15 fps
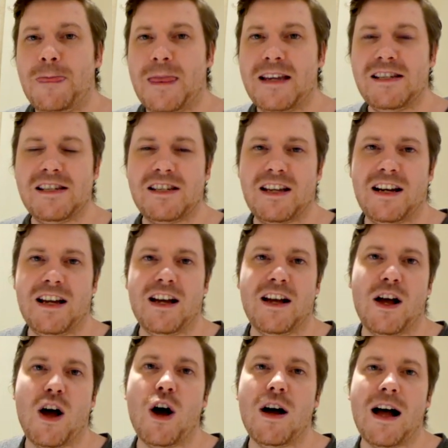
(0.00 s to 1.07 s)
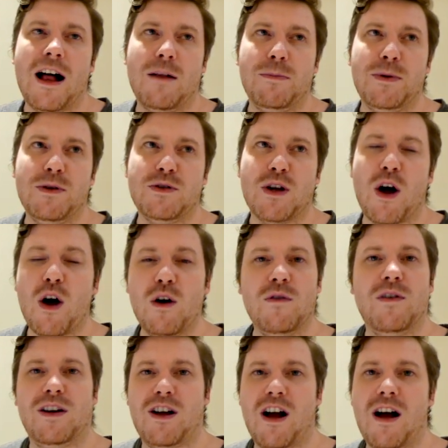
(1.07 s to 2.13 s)
This is gonna help you to
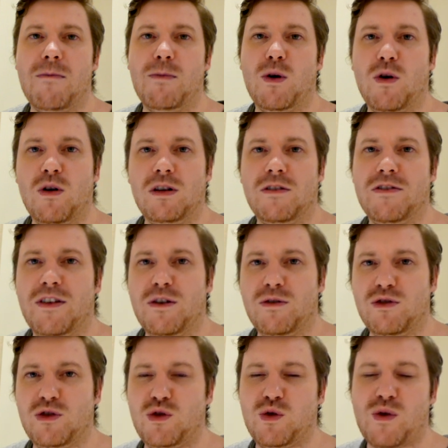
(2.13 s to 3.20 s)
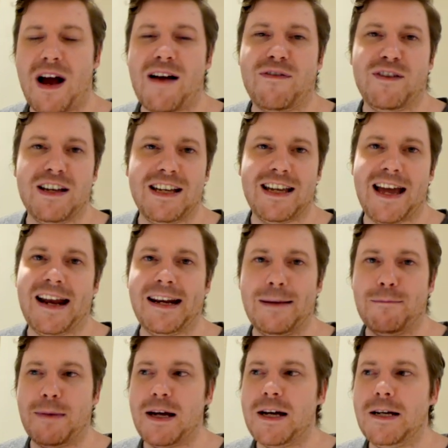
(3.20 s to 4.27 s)
overcome all of those traffic
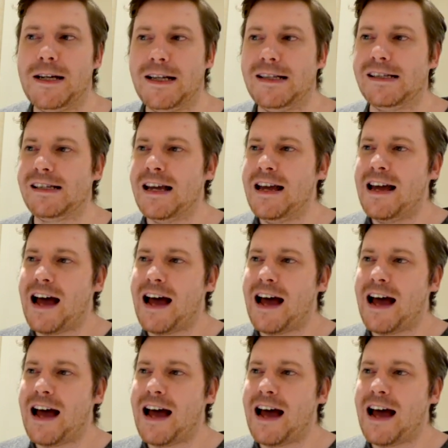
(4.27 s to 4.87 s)
getting burdens.